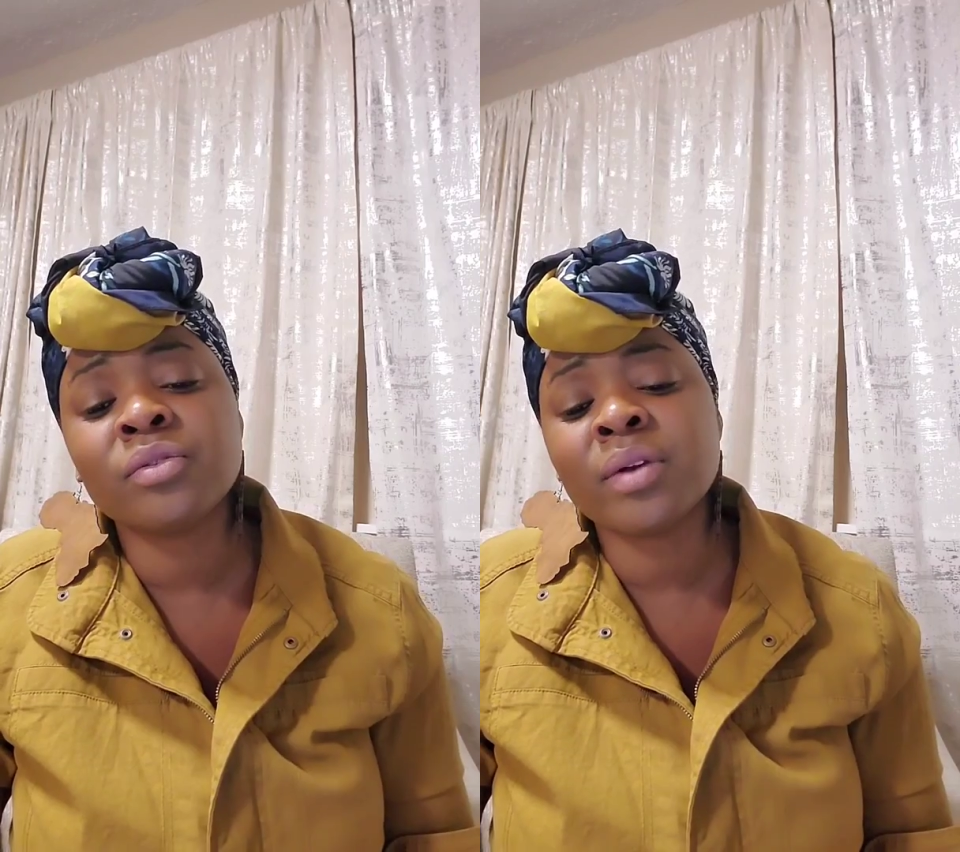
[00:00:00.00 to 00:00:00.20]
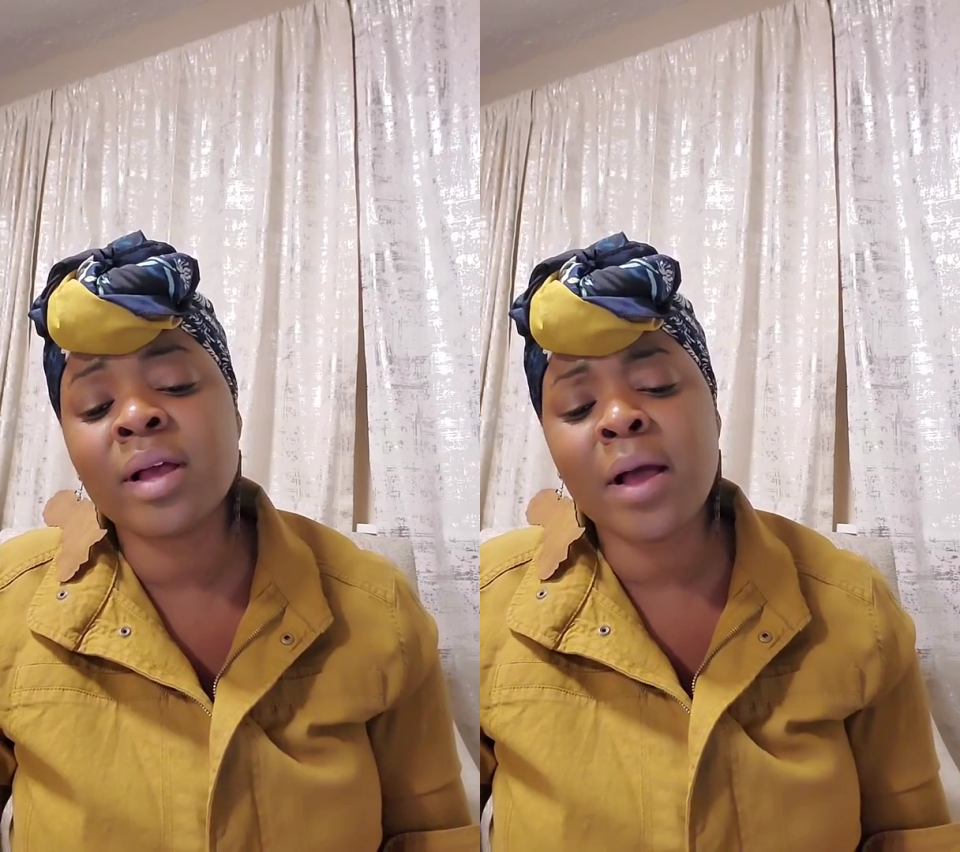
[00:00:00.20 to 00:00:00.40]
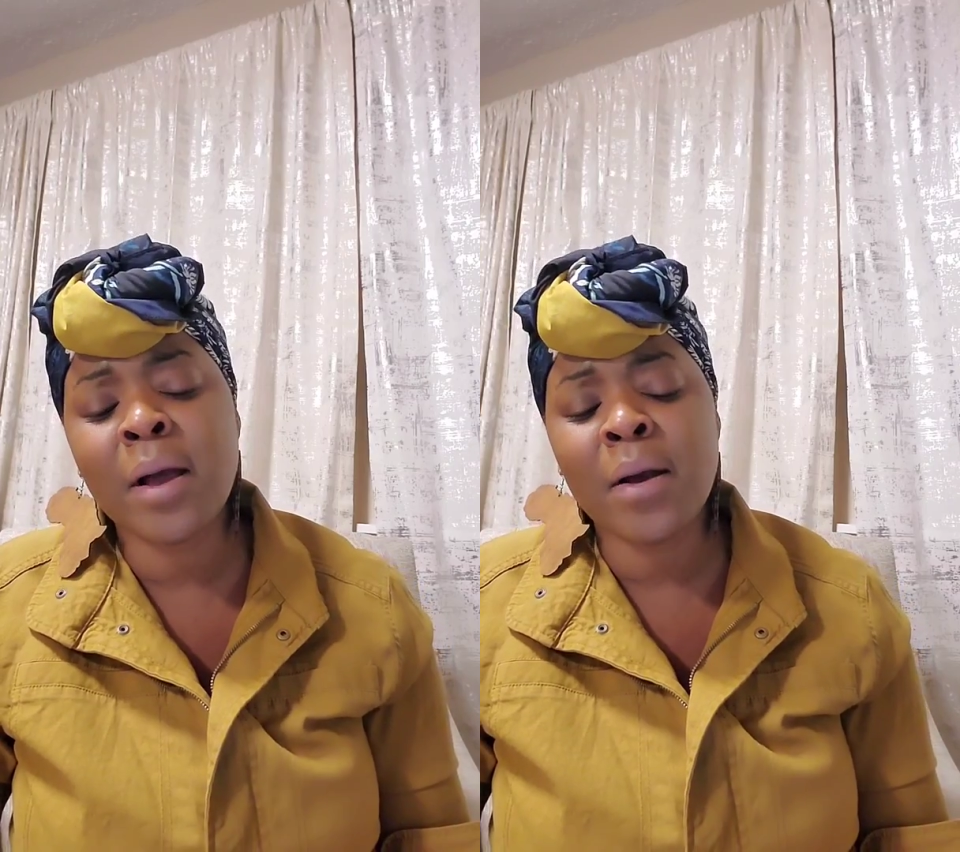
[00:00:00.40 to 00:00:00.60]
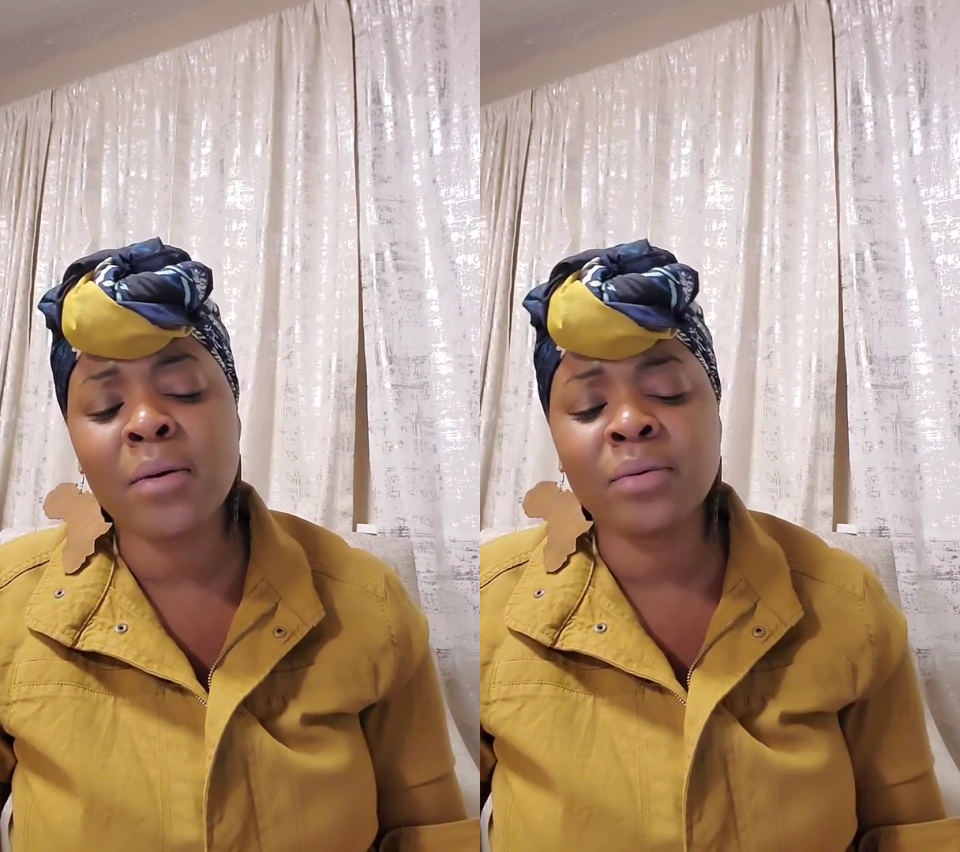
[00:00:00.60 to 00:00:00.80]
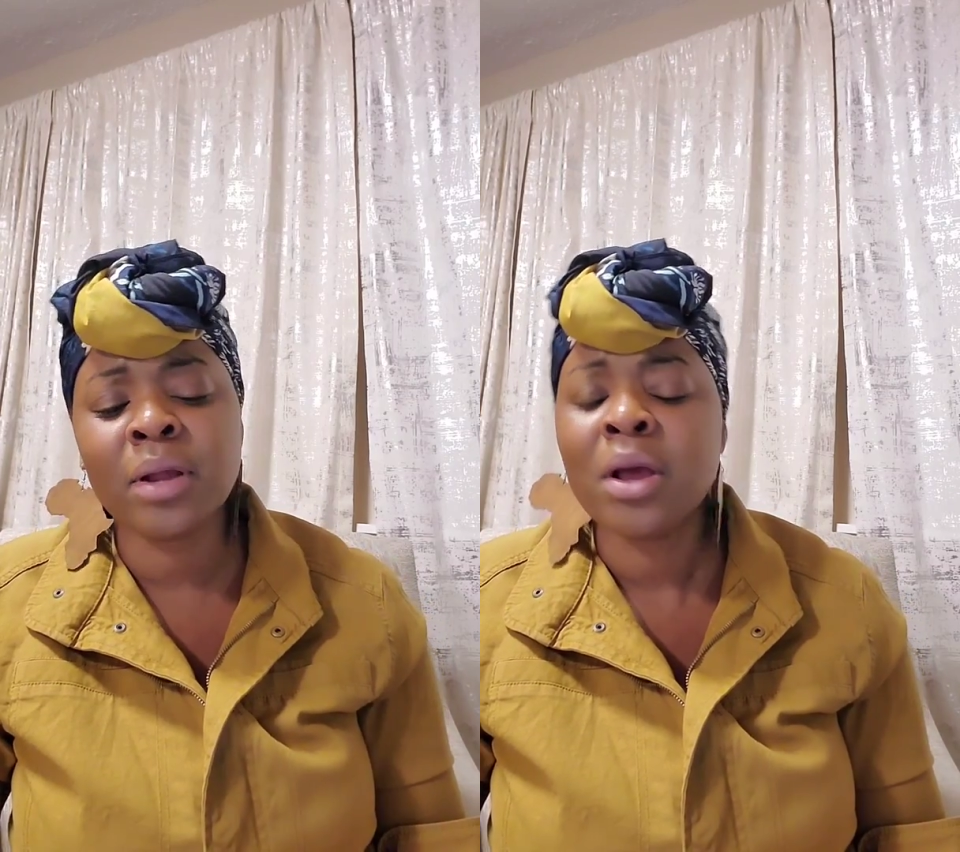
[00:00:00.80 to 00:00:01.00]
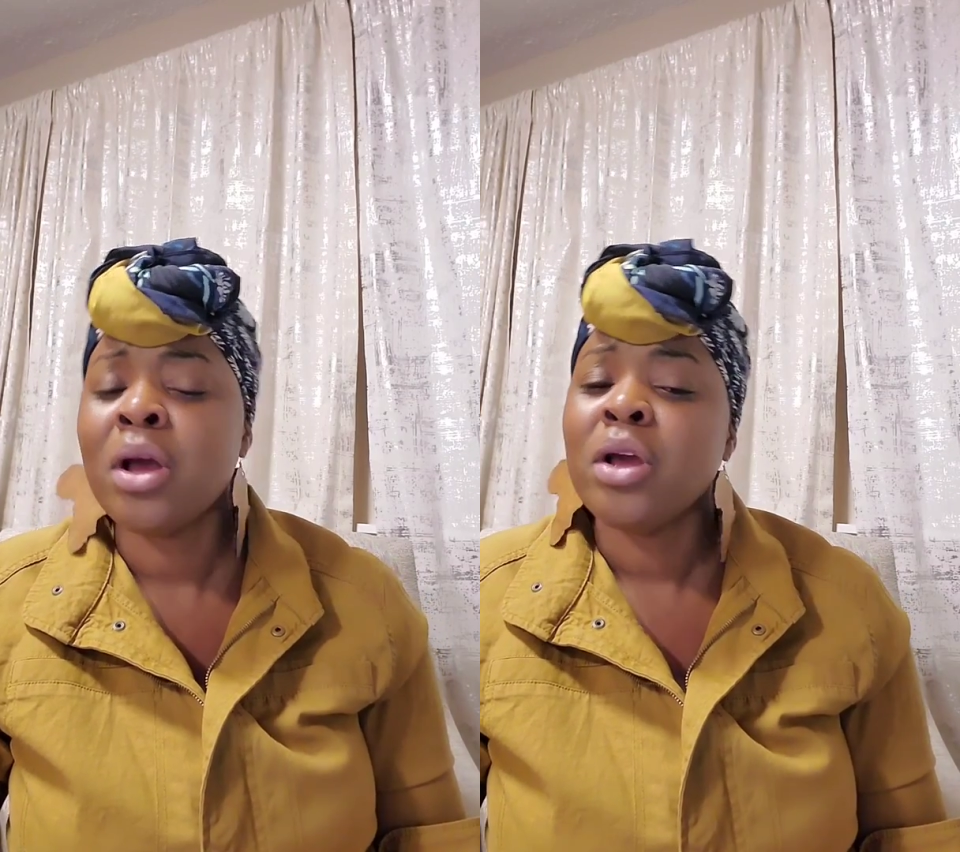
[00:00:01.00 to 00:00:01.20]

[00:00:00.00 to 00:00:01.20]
crown.